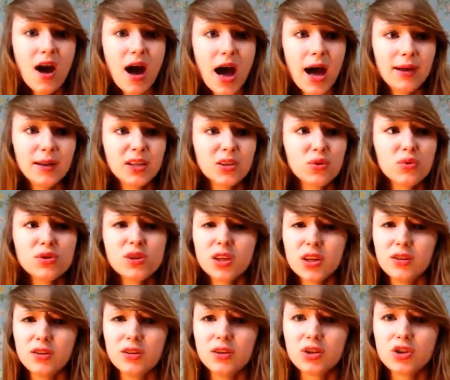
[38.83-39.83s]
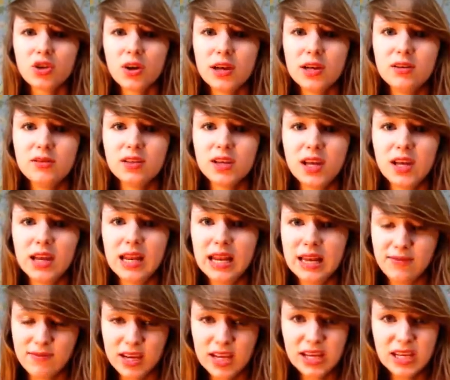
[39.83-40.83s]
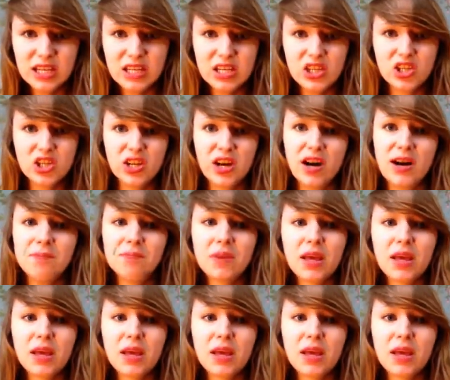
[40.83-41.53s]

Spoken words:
And also you could try using leave-in conditioner